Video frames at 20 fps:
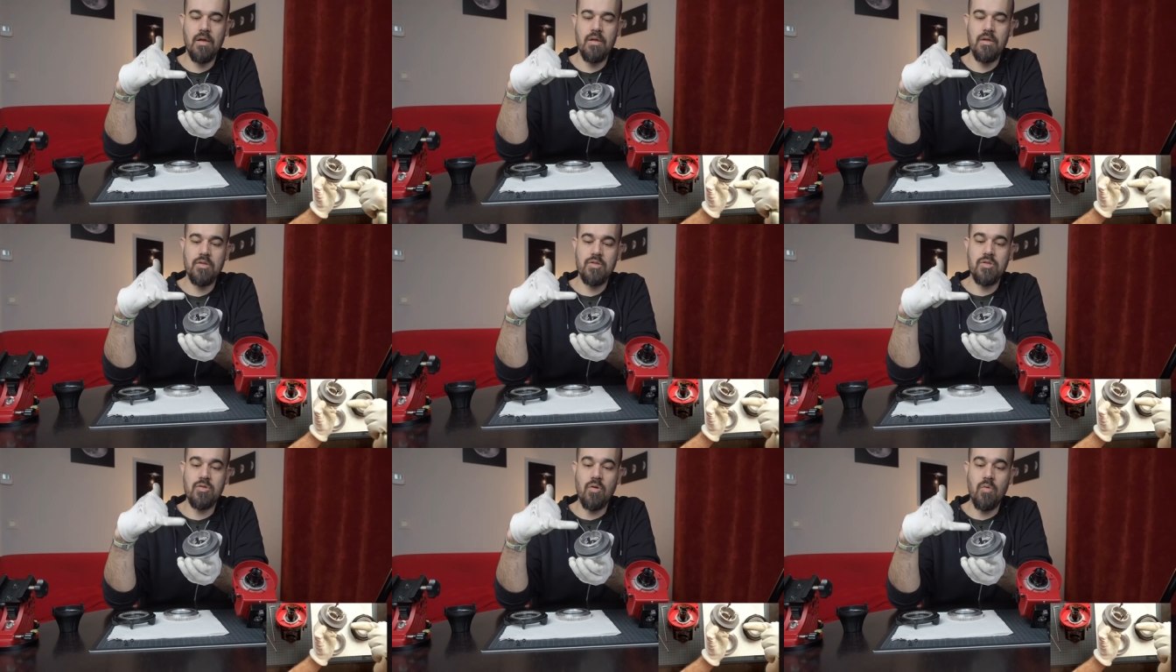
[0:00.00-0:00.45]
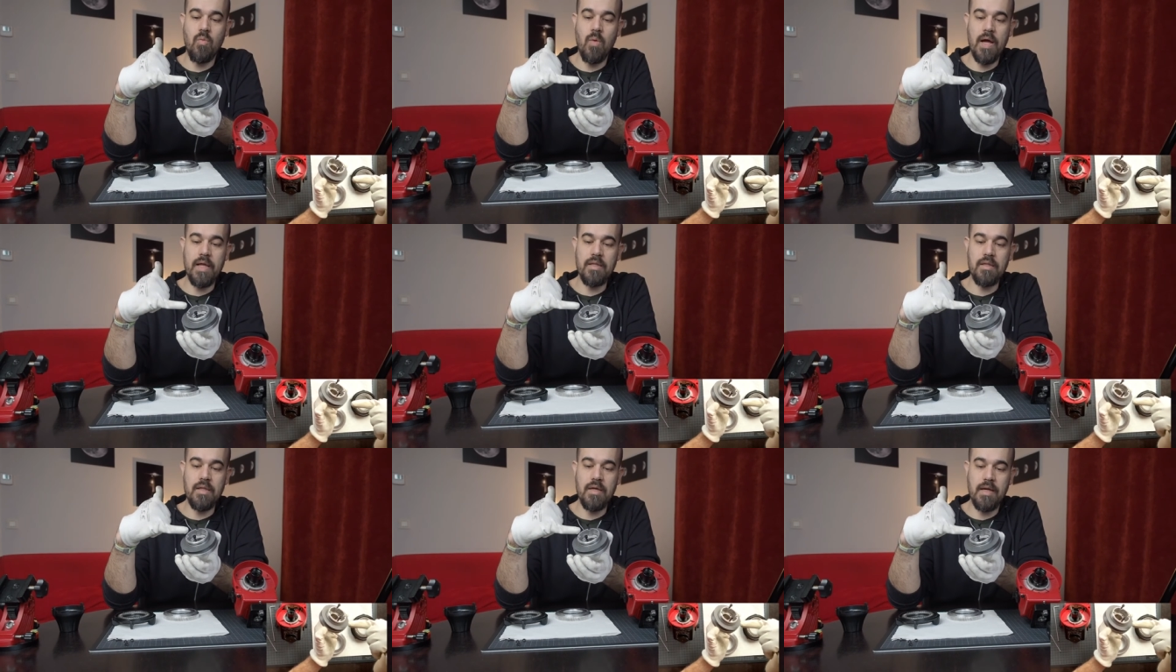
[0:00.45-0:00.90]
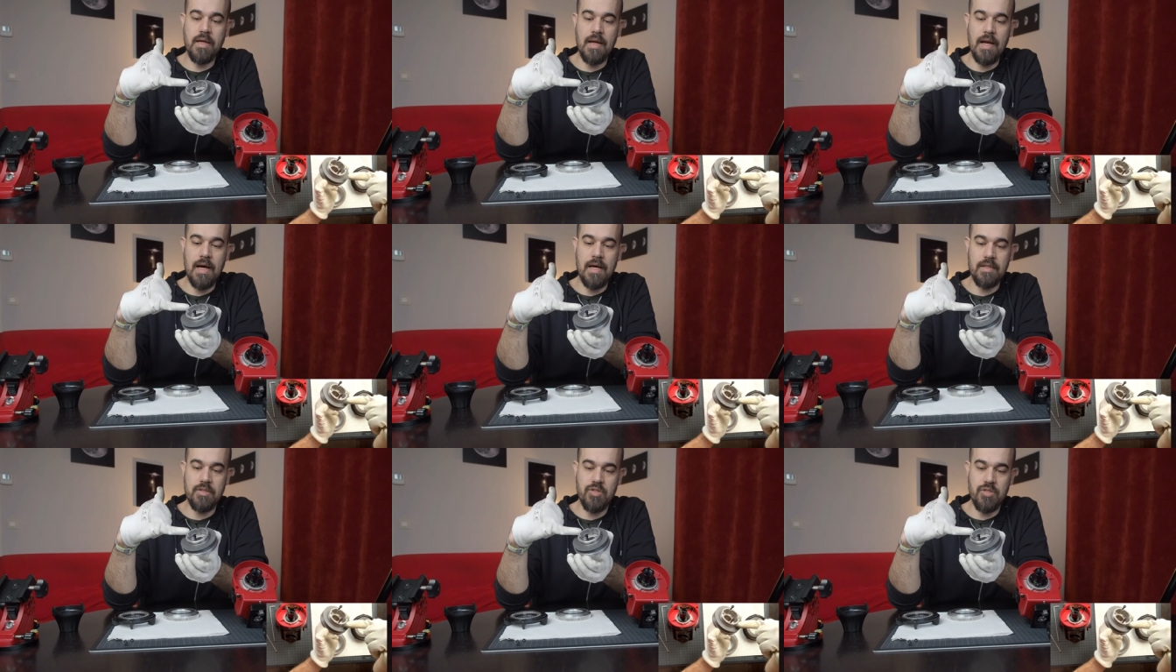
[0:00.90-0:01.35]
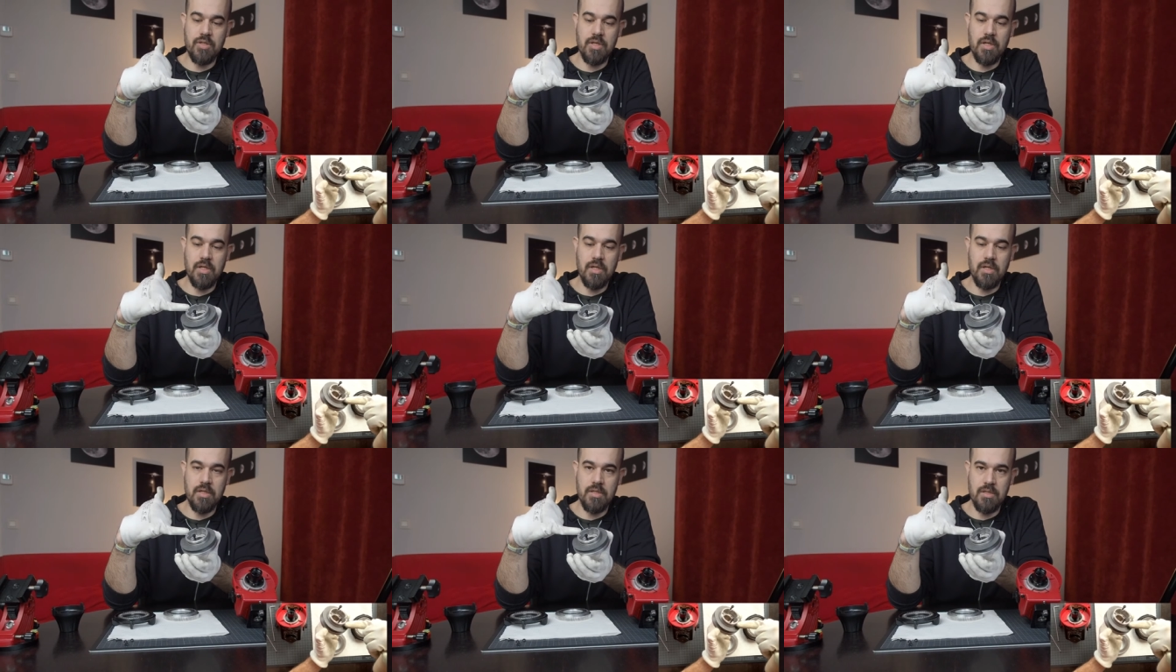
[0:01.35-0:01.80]
So when the clutch
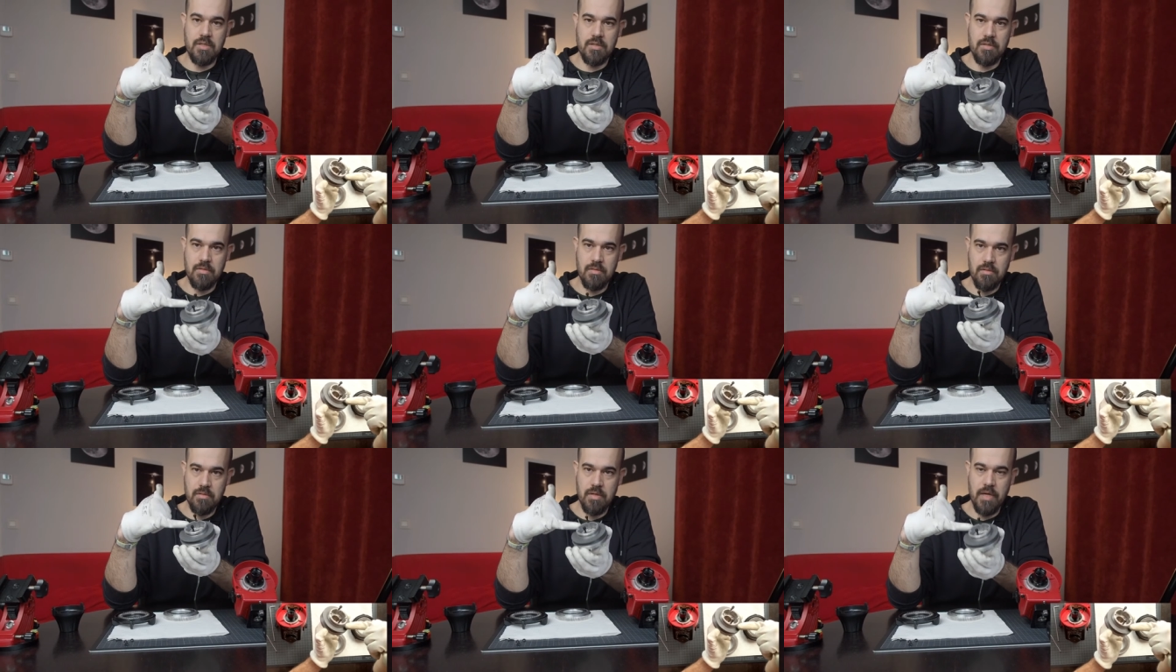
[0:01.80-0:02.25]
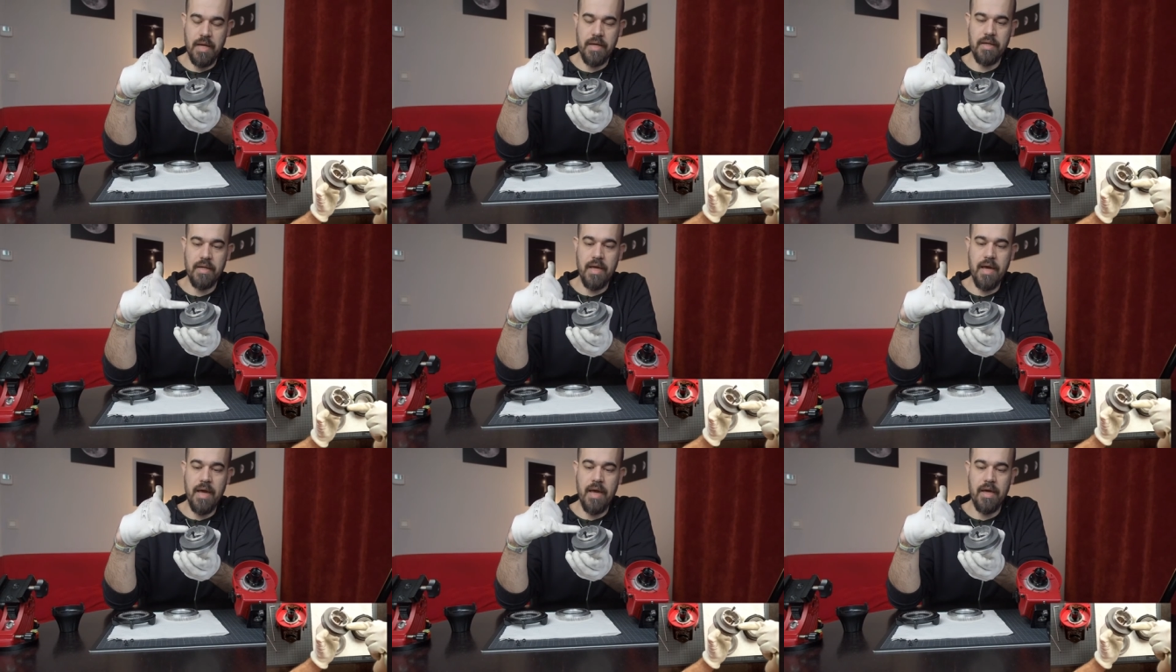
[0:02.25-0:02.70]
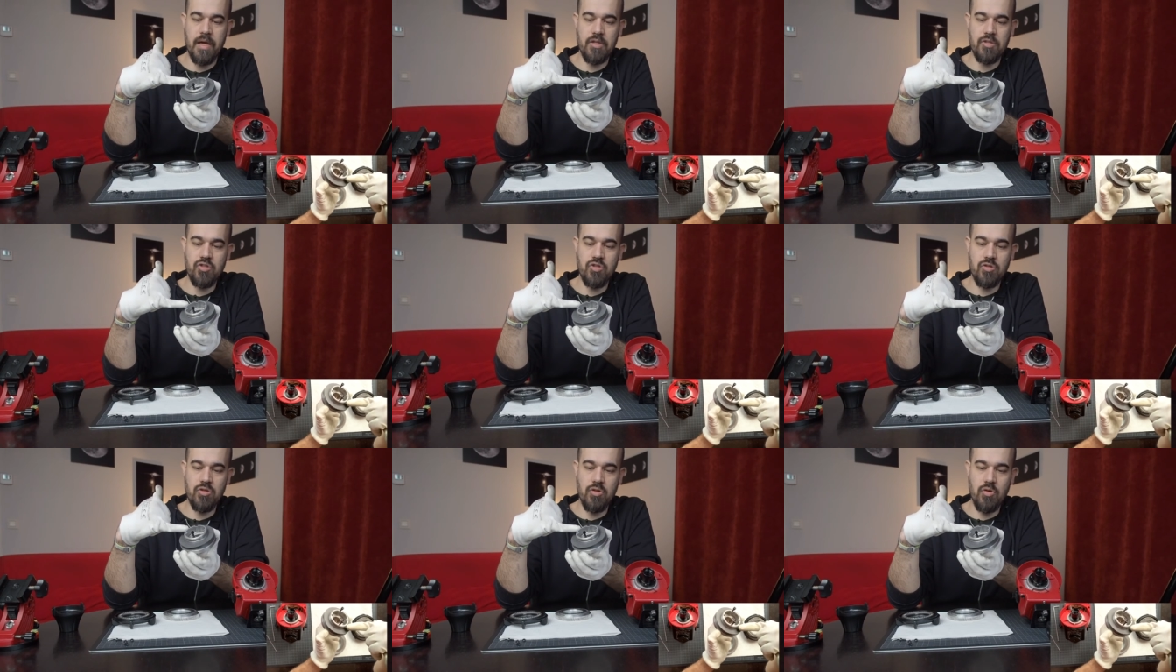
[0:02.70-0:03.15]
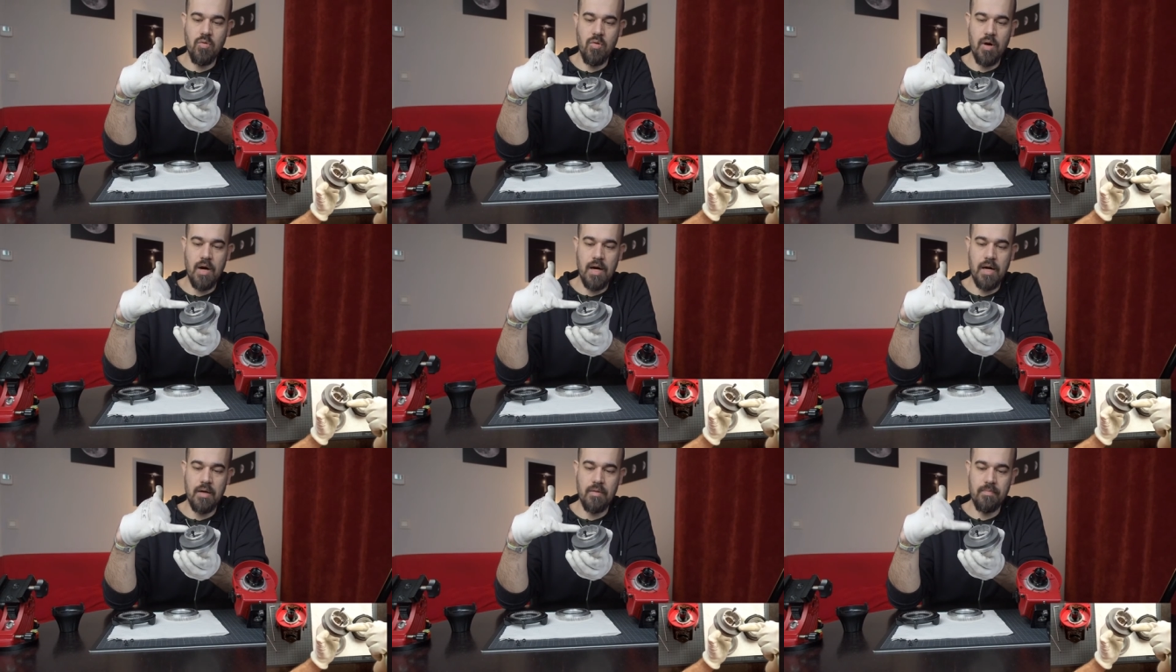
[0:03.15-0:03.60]
is engaged, you
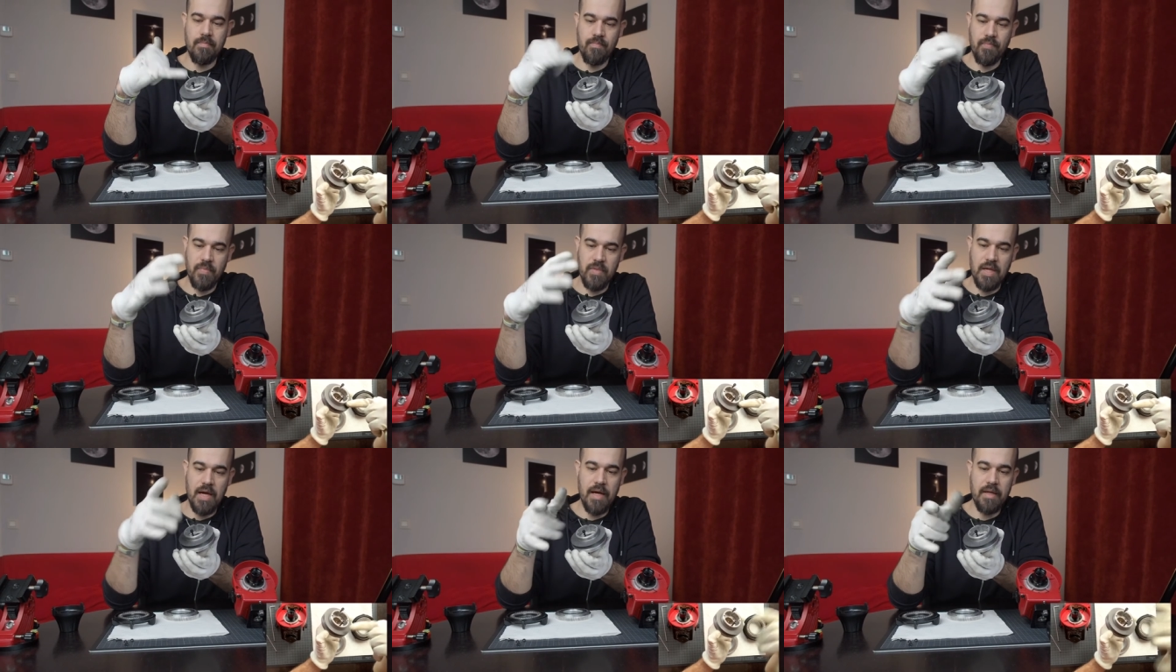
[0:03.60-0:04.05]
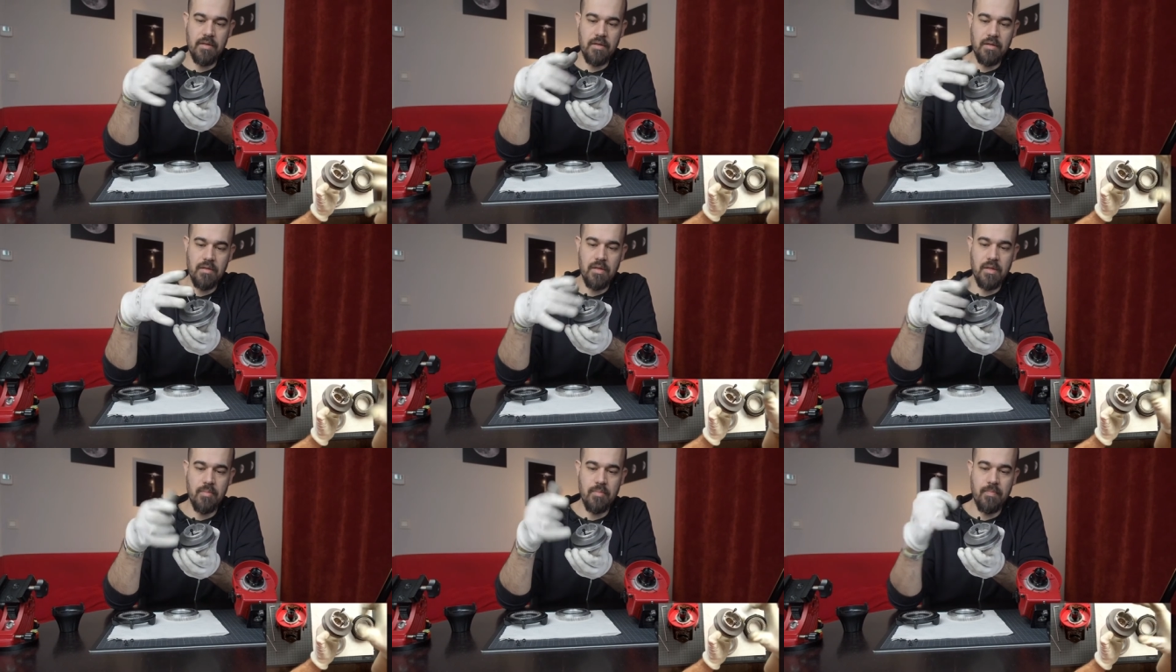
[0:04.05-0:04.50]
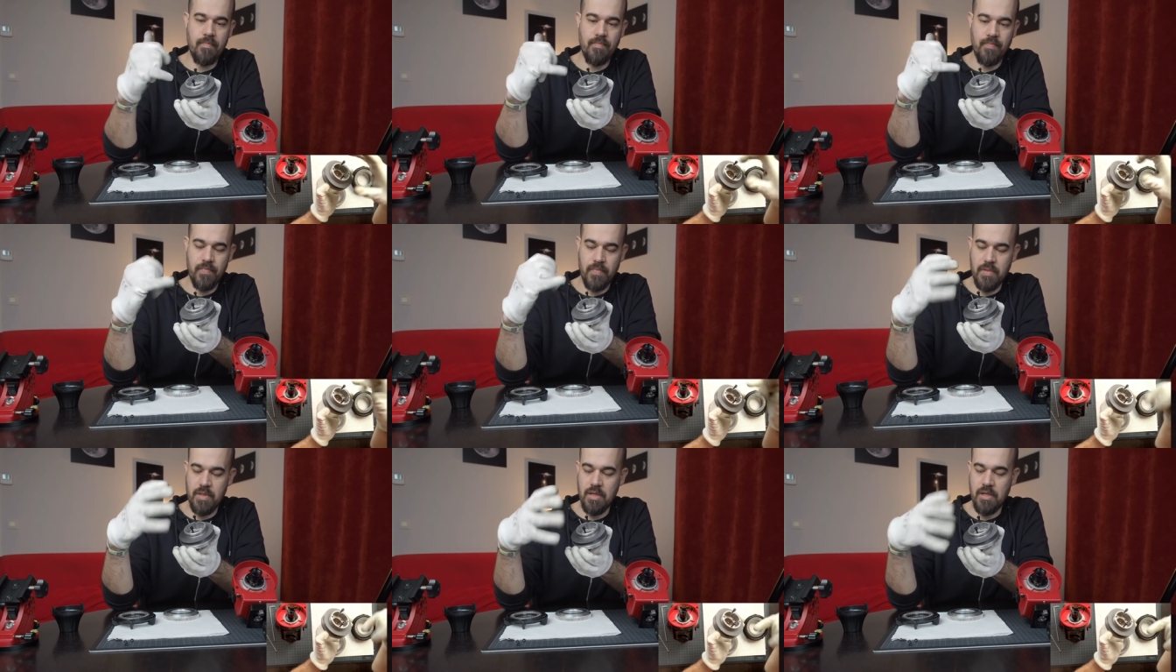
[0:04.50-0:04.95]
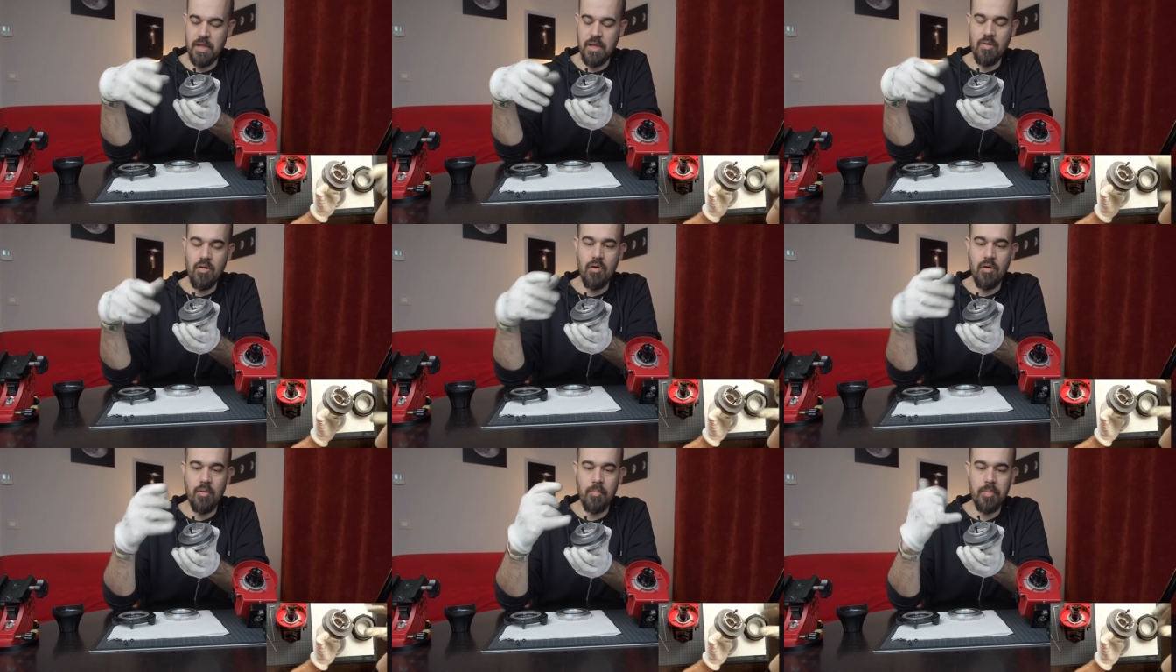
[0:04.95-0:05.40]
are tightening the, the
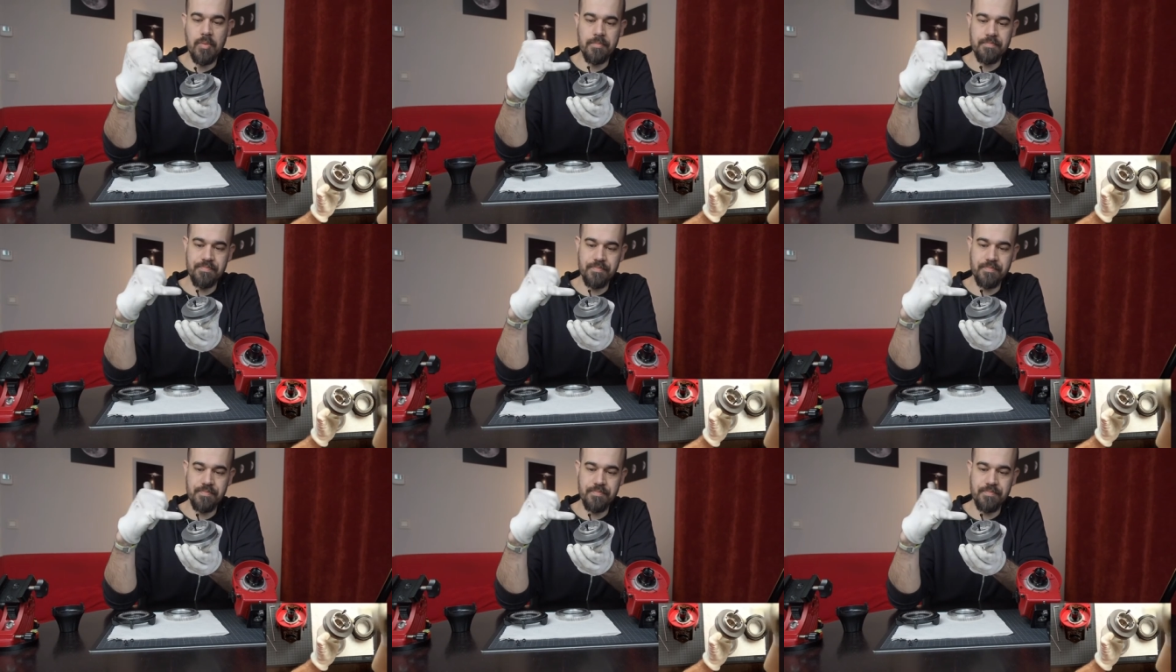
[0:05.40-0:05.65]
knob,